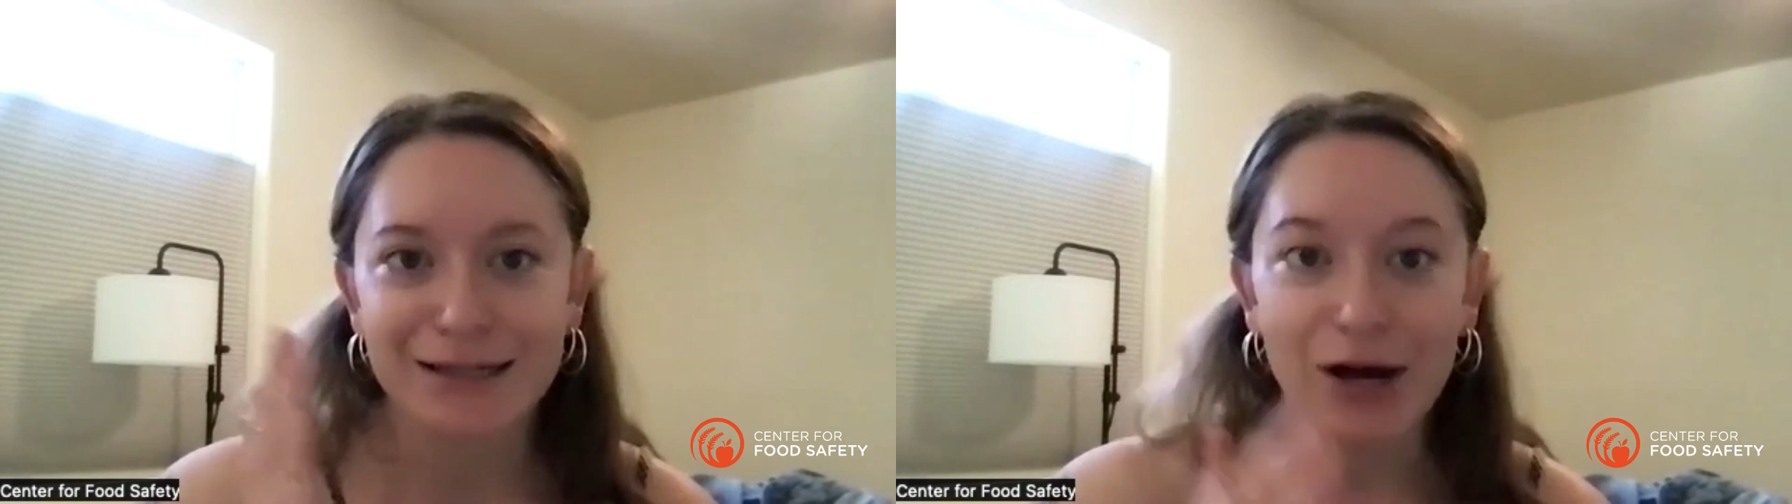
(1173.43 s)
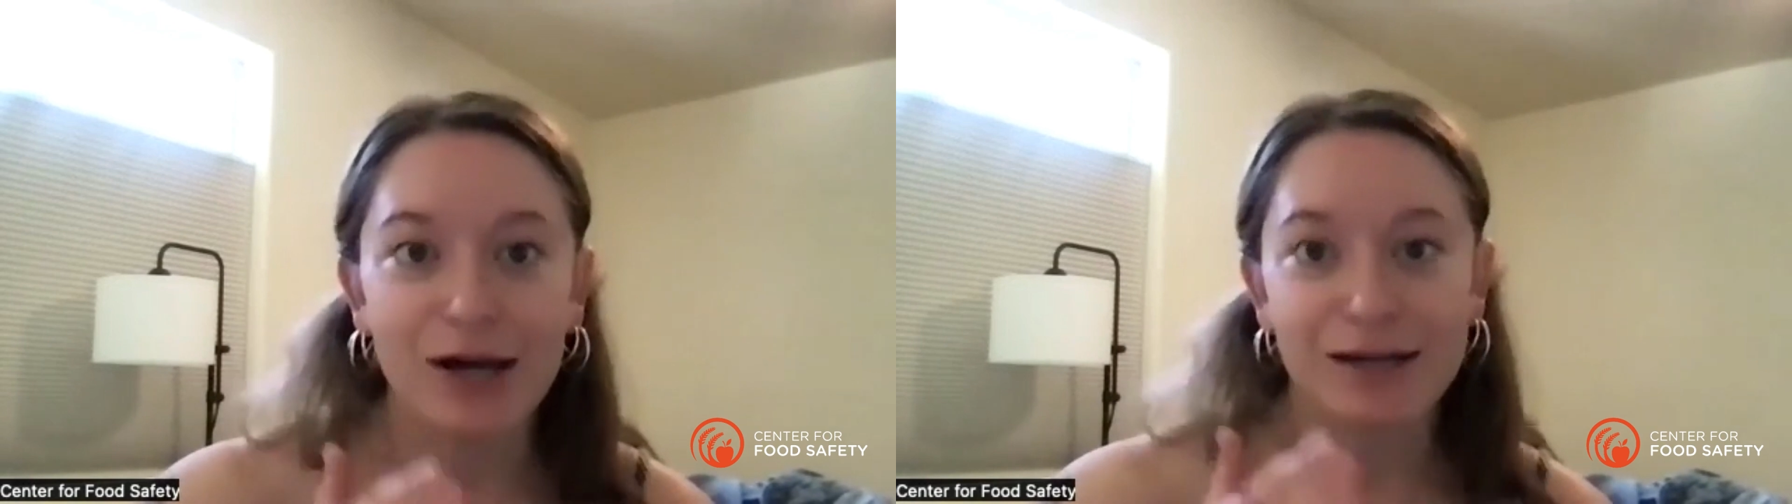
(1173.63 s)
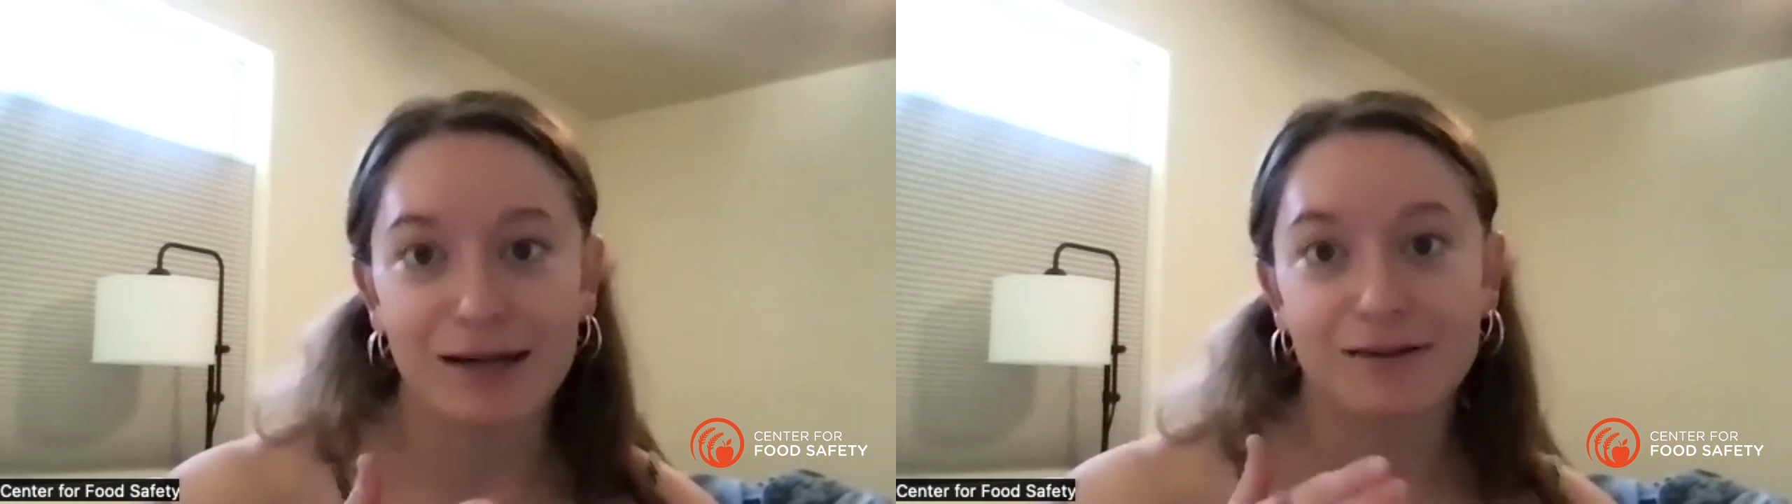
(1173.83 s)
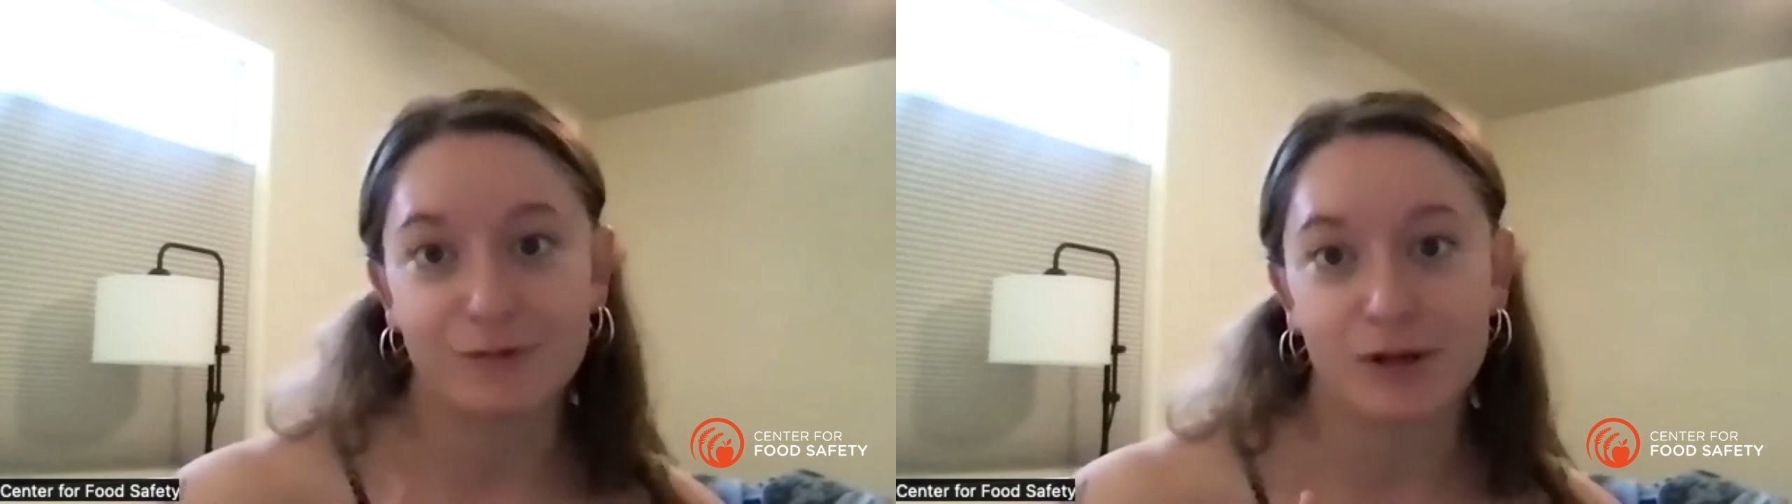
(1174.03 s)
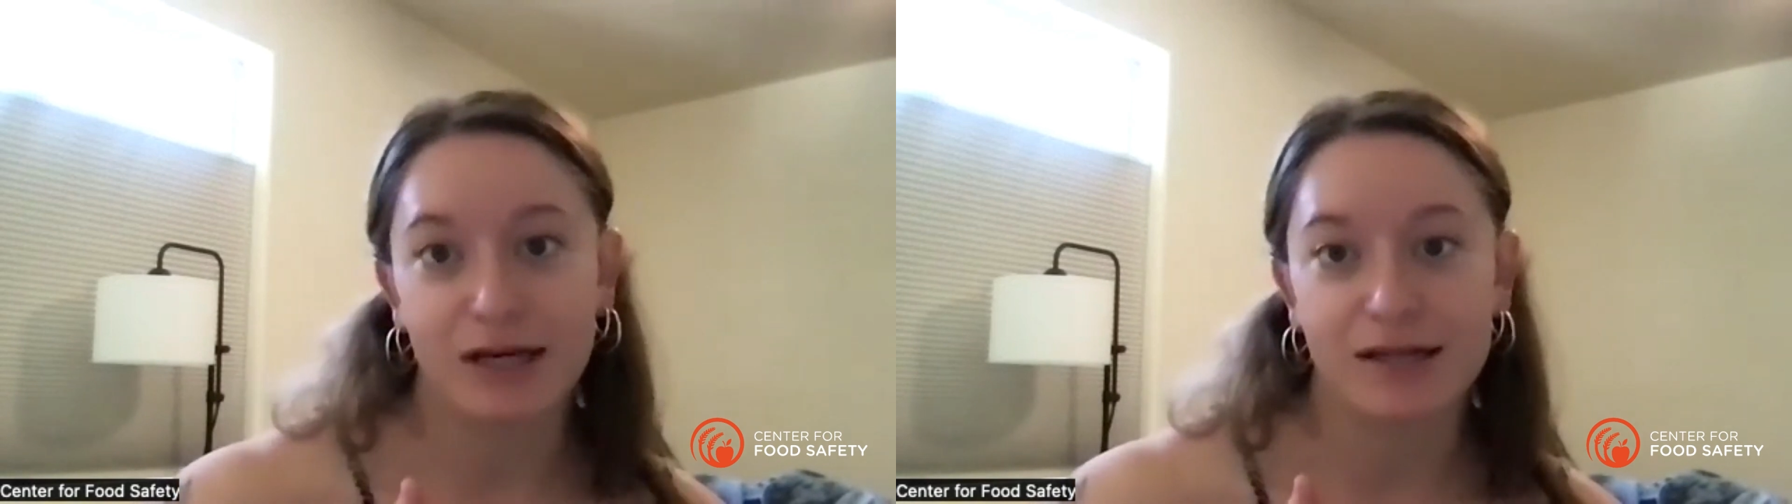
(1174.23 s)

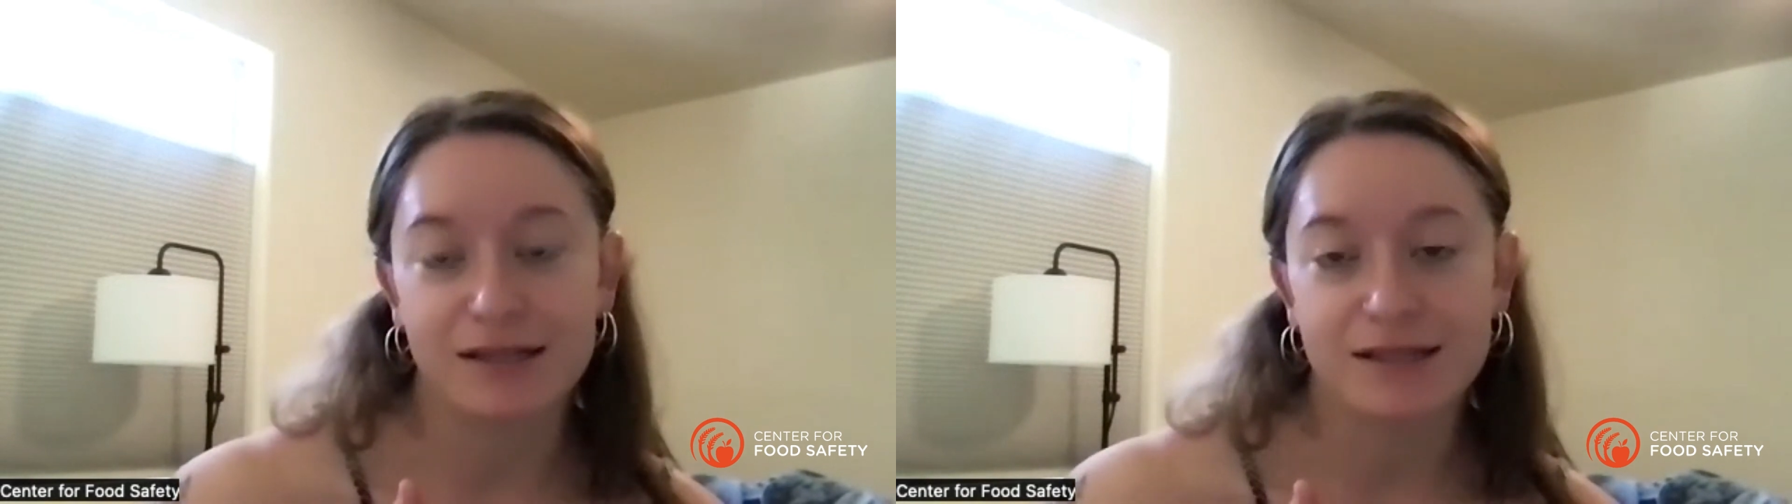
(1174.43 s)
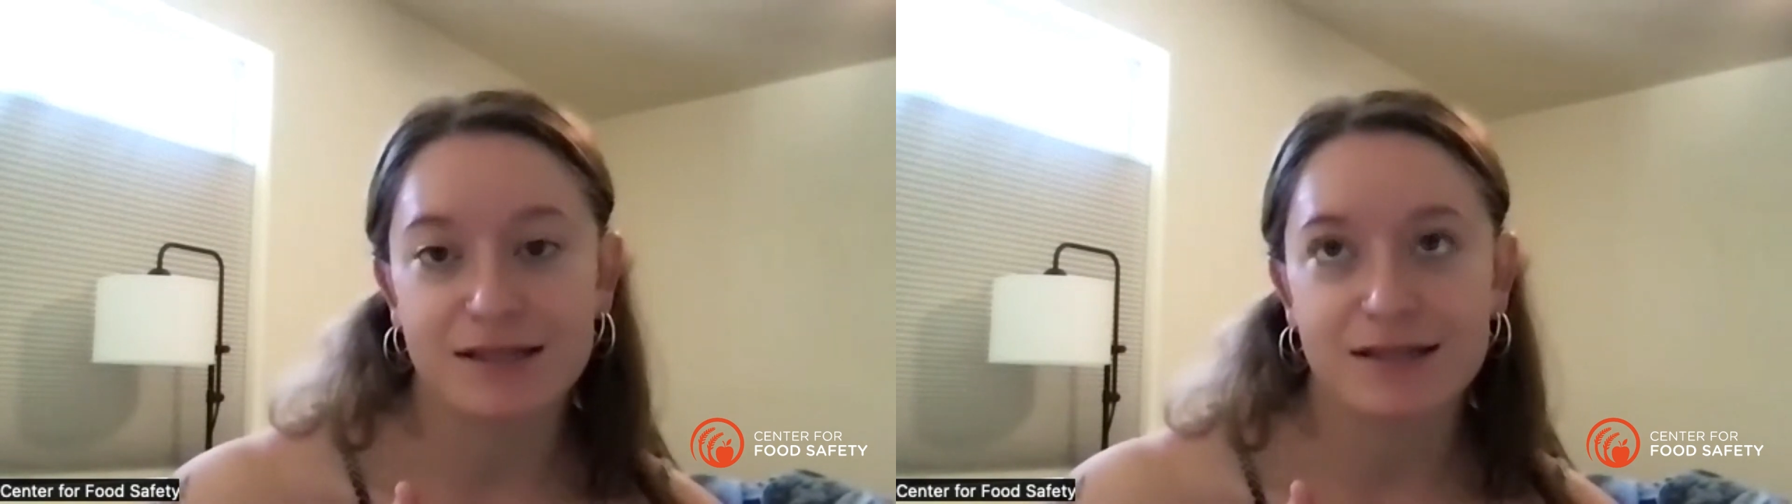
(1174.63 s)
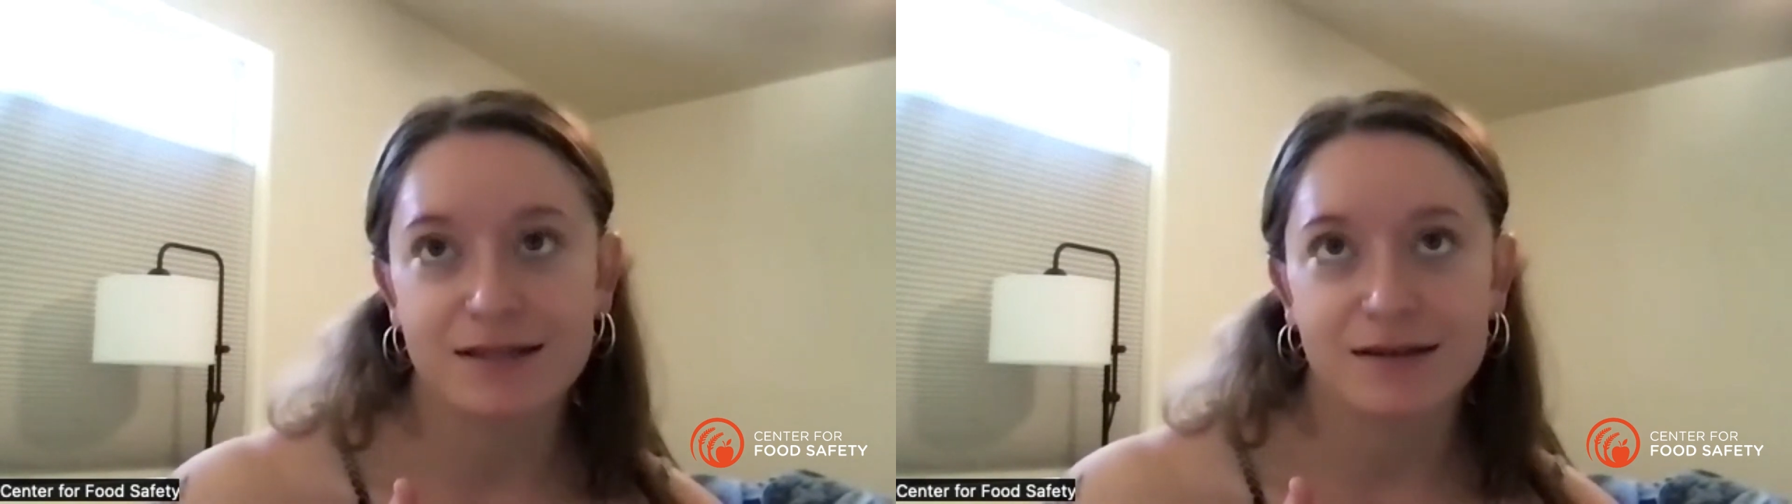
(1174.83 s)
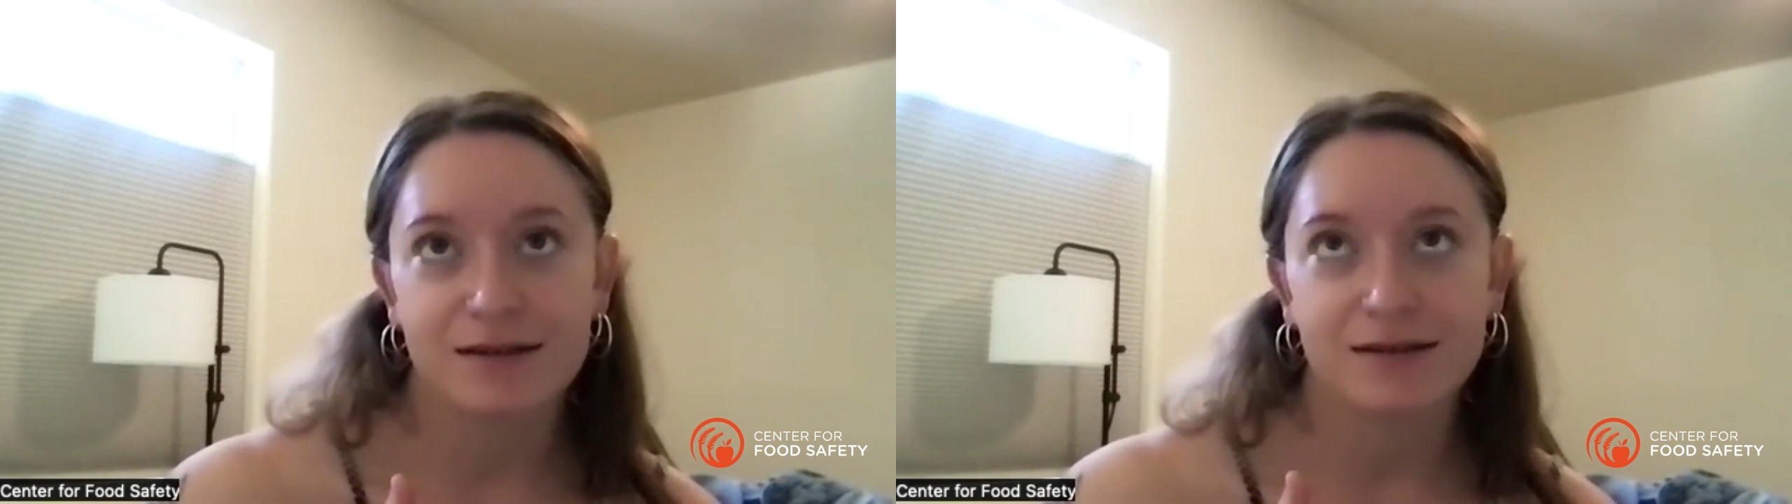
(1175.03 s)
non-native plants